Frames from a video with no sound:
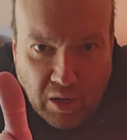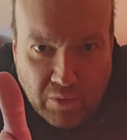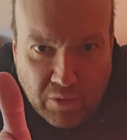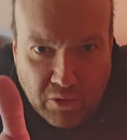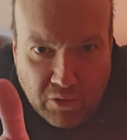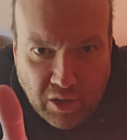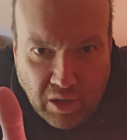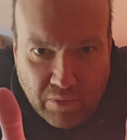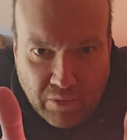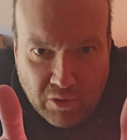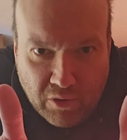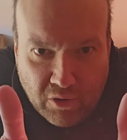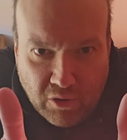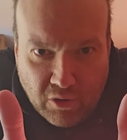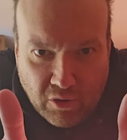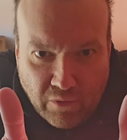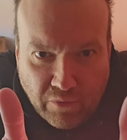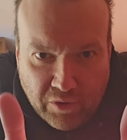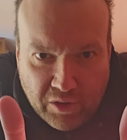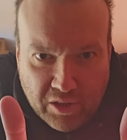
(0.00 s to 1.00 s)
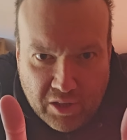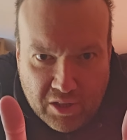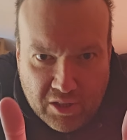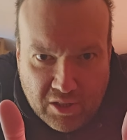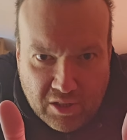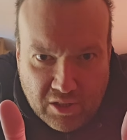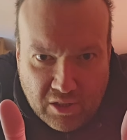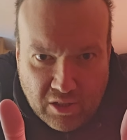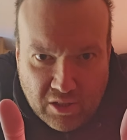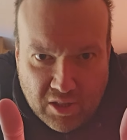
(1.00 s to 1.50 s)
Have a, have a lovely
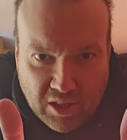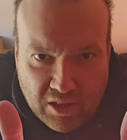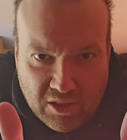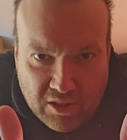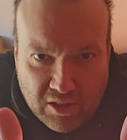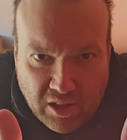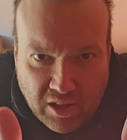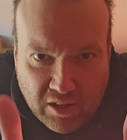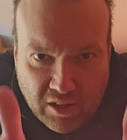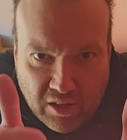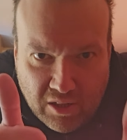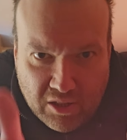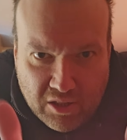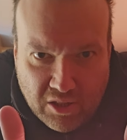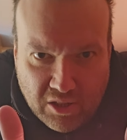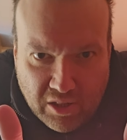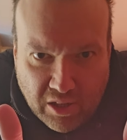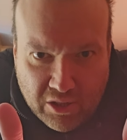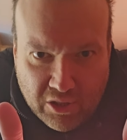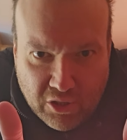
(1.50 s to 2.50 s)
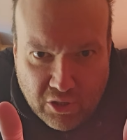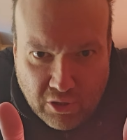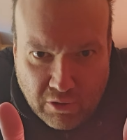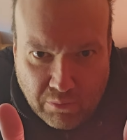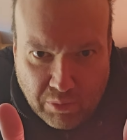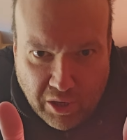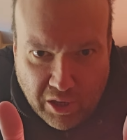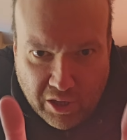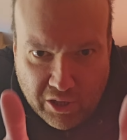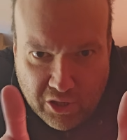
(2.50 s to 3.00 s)
Easter Saturday, and I'll see you again
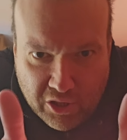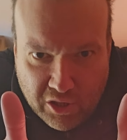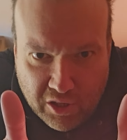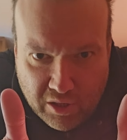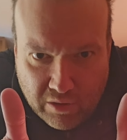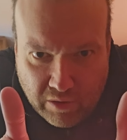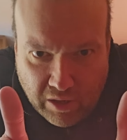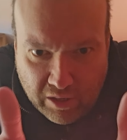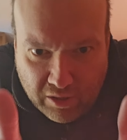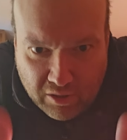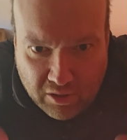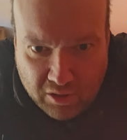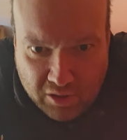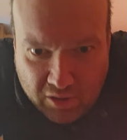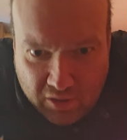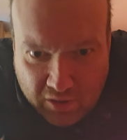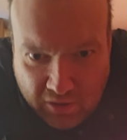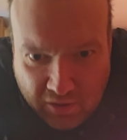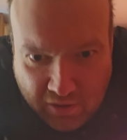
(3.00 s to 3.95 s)
soon. Bye. Cheers. Thanks.